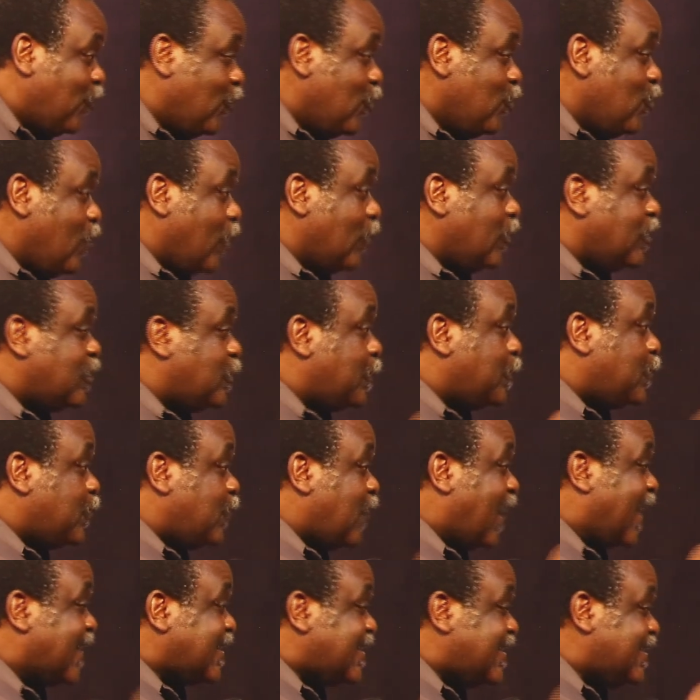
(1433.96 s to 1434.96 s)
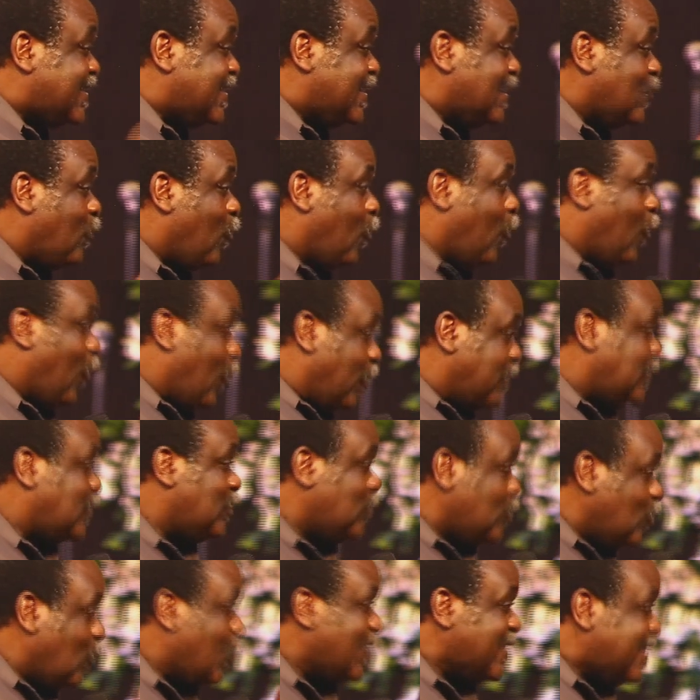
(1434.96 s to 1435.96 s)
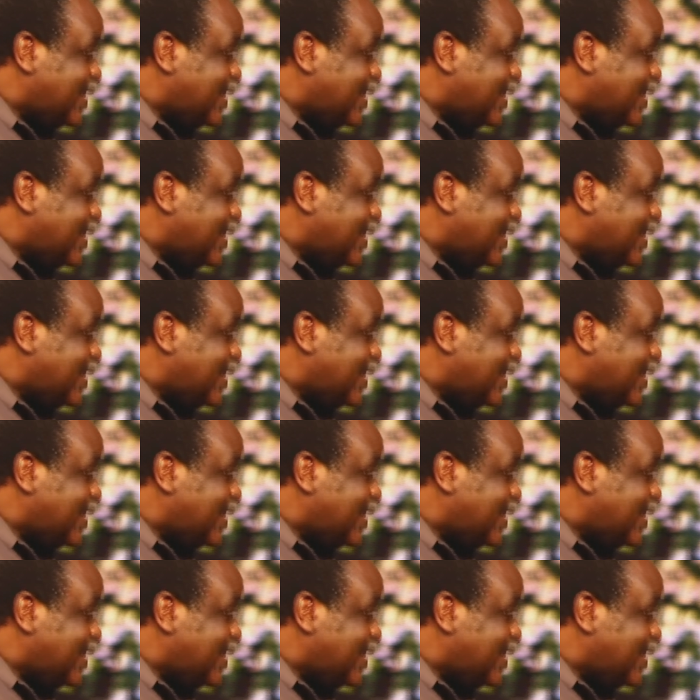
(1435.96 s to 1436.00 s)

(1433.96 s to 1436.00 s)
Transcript: you are not practicing what you are